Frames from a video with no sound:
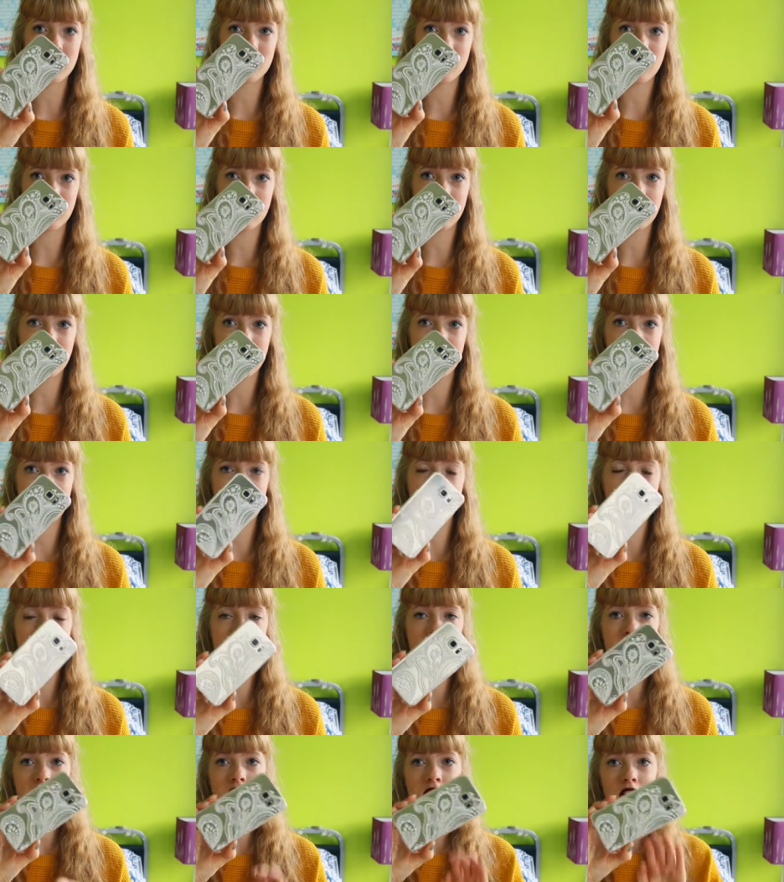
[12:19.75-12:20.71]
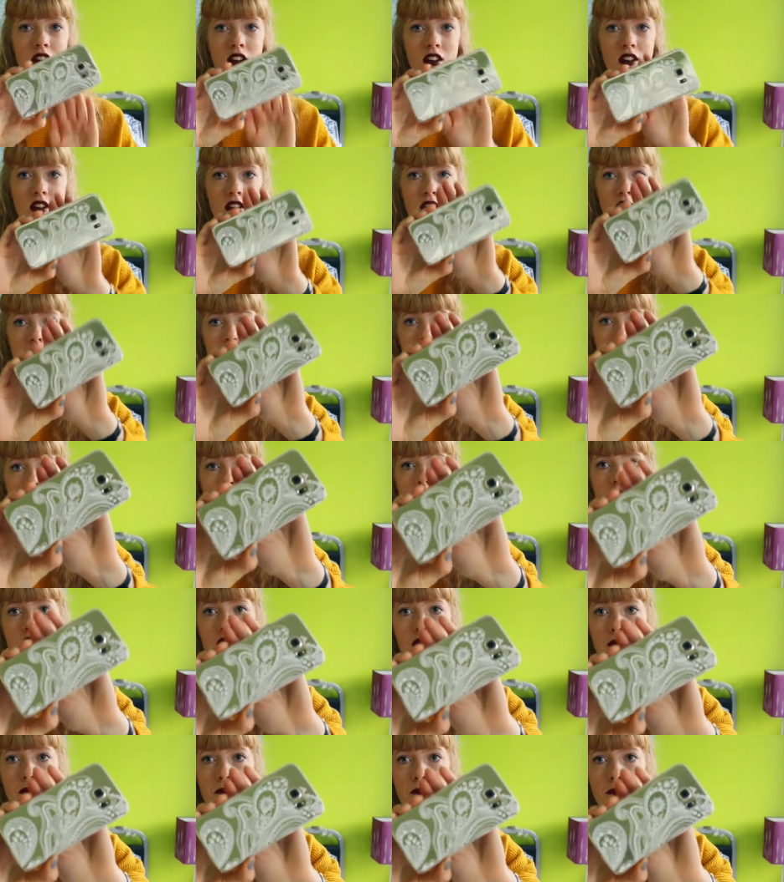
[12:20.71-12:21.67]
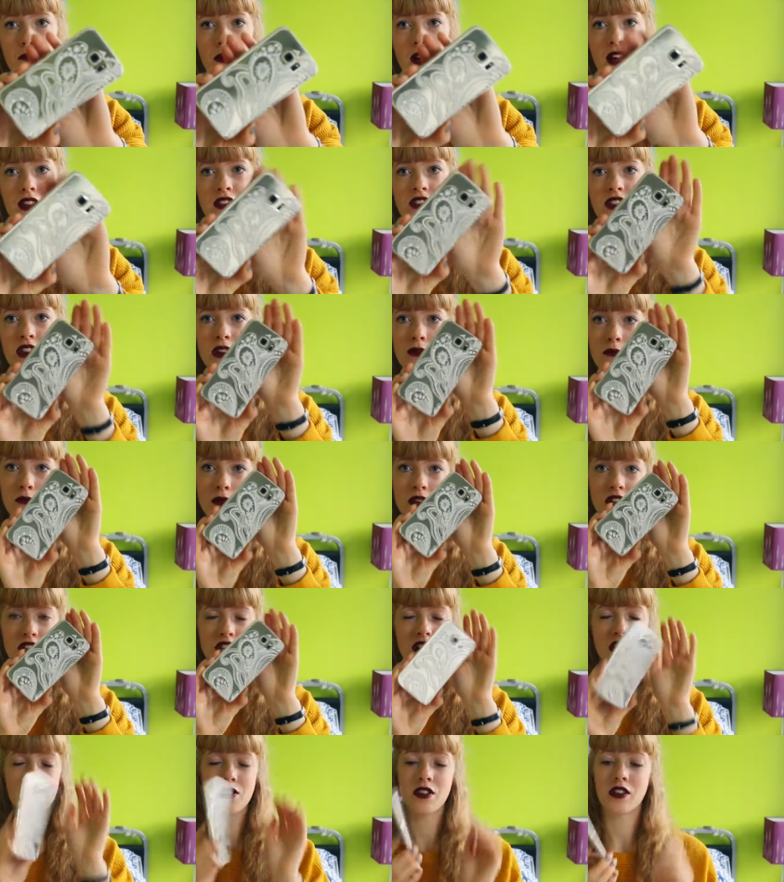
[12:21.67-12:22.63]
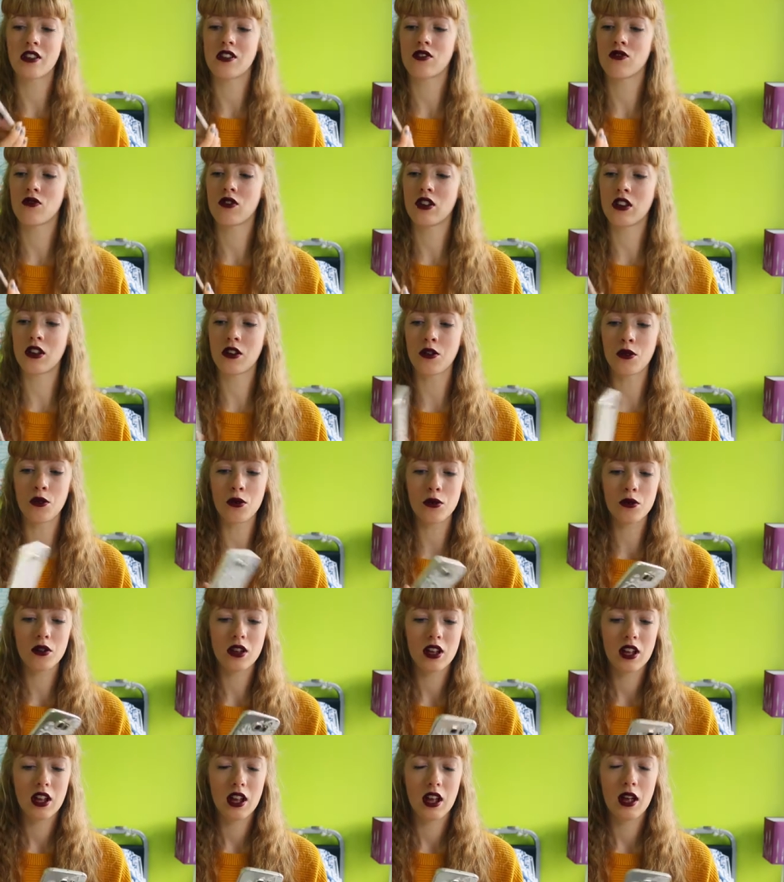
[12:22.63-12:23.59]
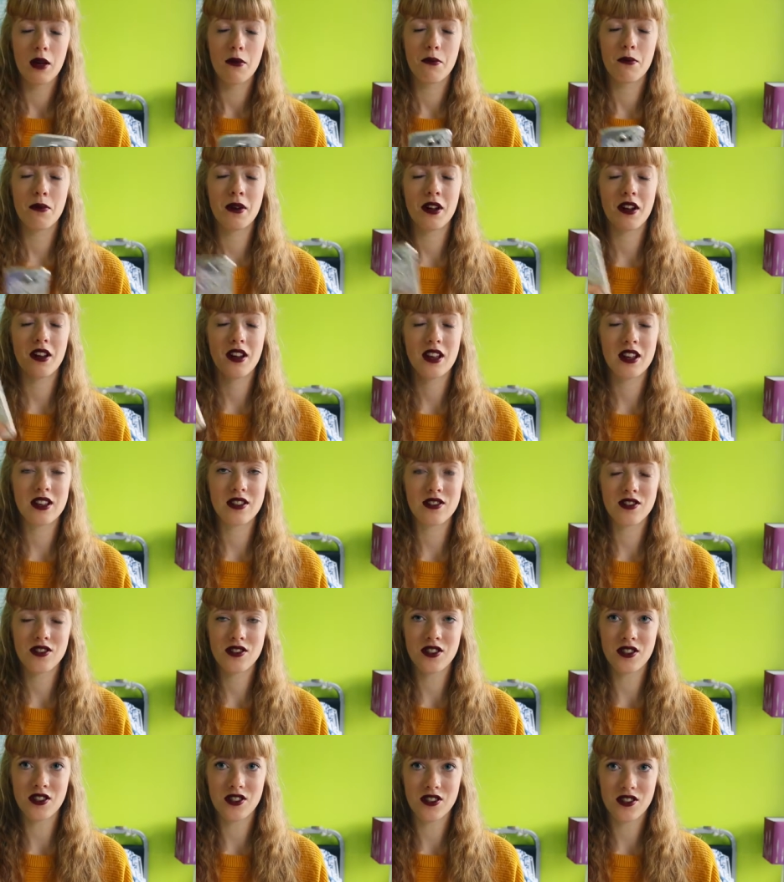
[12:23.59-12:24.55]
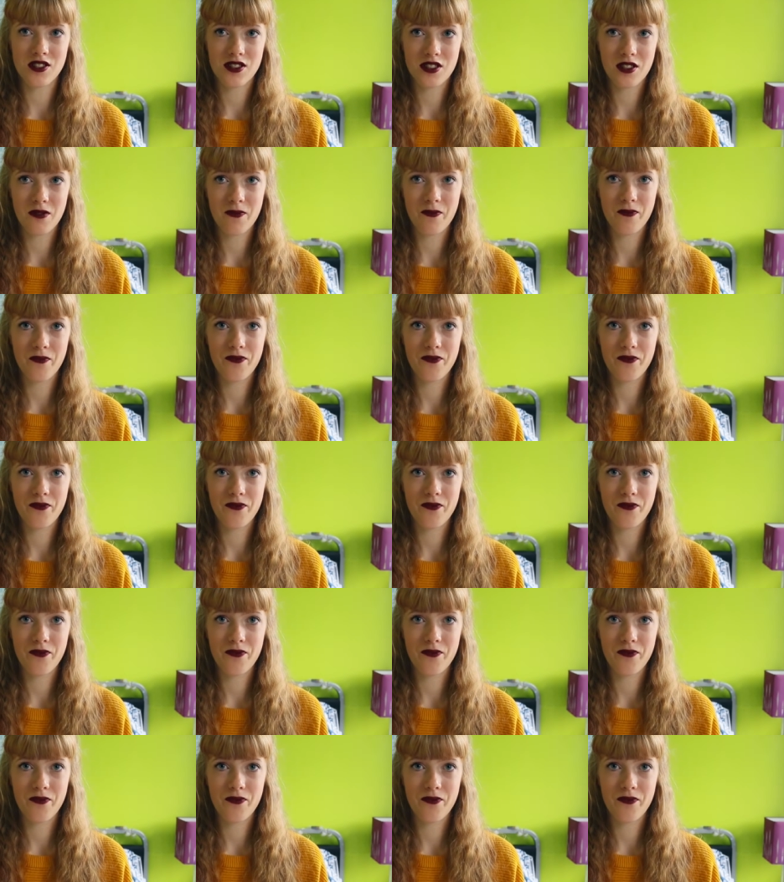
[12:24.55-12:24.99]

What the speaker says: It's like a henna pattern, which I think is really cool. But it's just,